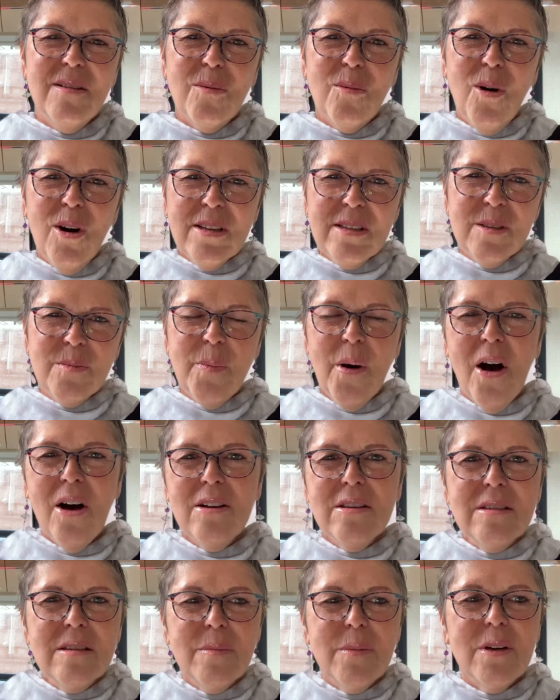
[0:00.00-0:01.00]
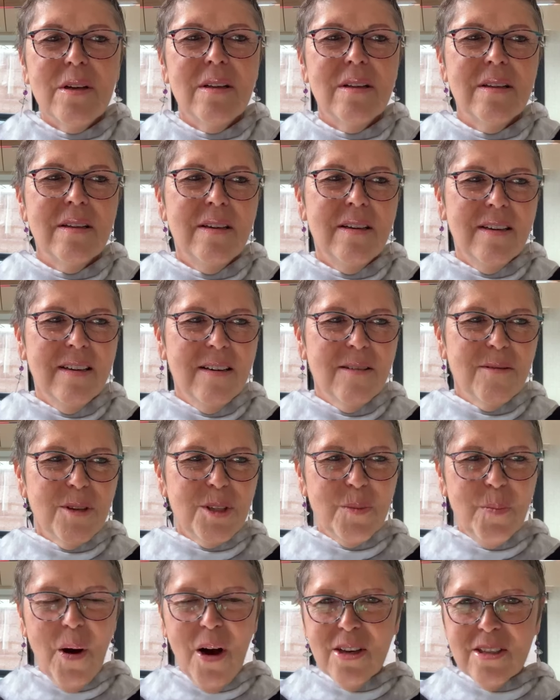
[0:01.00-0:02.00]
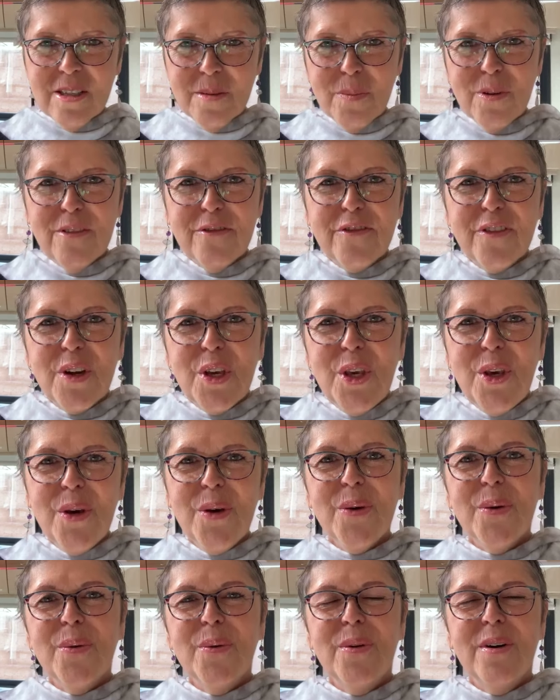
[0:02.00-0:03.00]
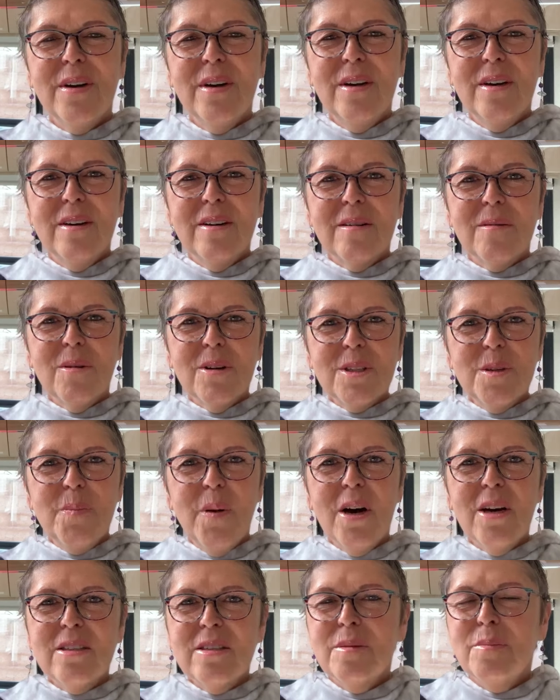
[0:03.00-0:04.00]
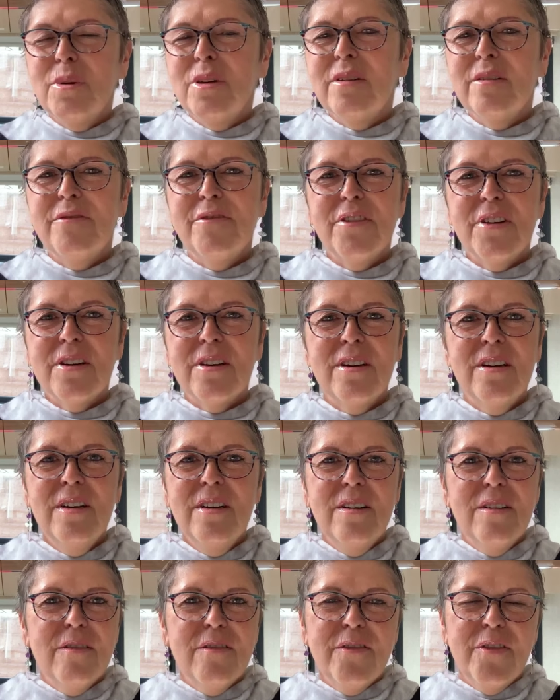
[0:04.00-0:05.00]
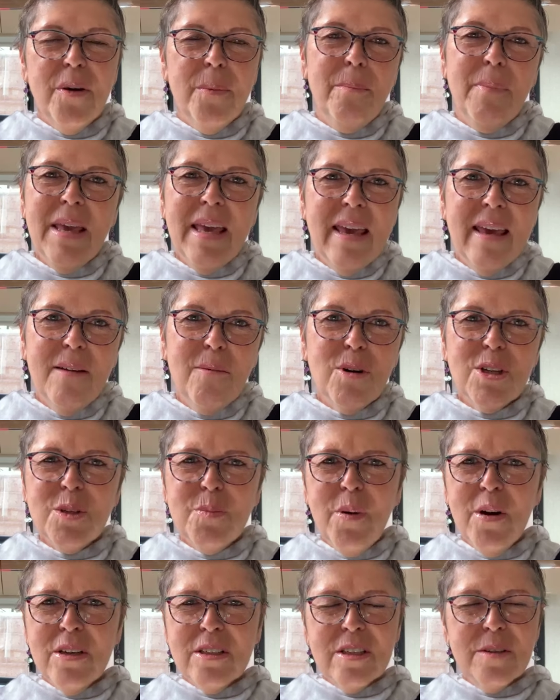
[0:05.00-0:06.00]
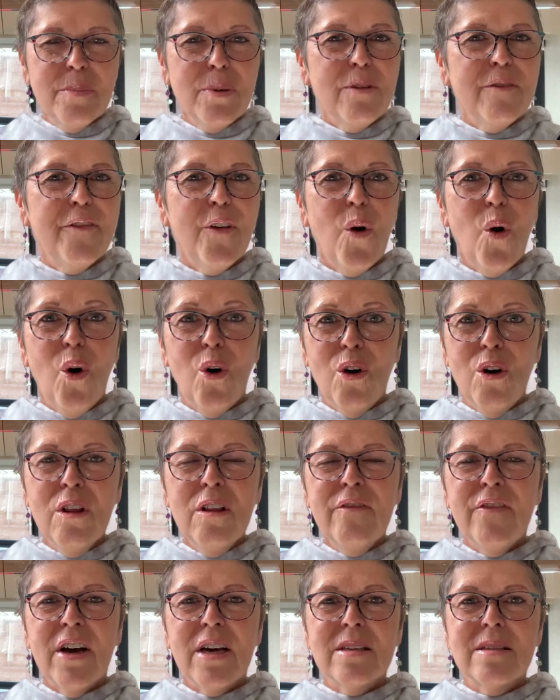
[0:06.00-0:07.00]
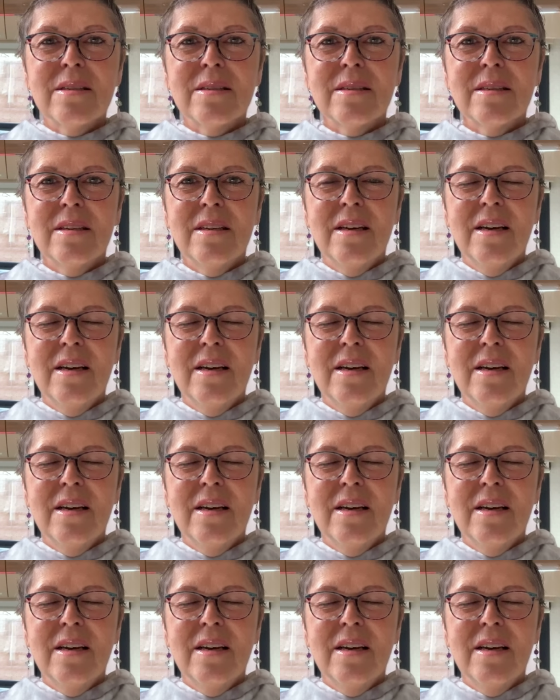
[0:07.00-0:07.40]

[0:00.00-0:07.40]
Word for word: What's possible? What's possible for you? What's possible for, for me? What's possible for all of us?